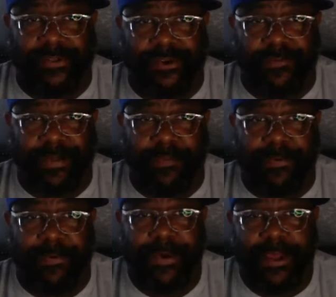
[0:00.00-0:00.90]
certain
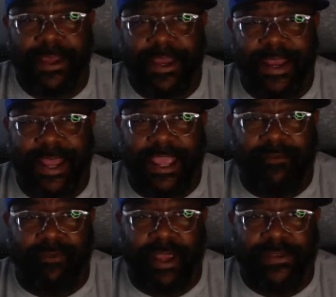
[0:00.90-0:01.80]
people, and they
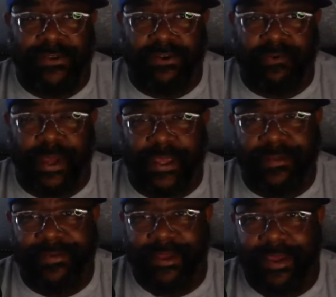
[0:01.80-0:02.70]
get ranked certain
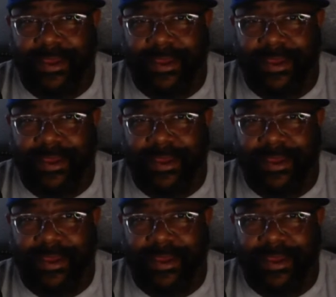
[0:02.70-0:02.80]
ways.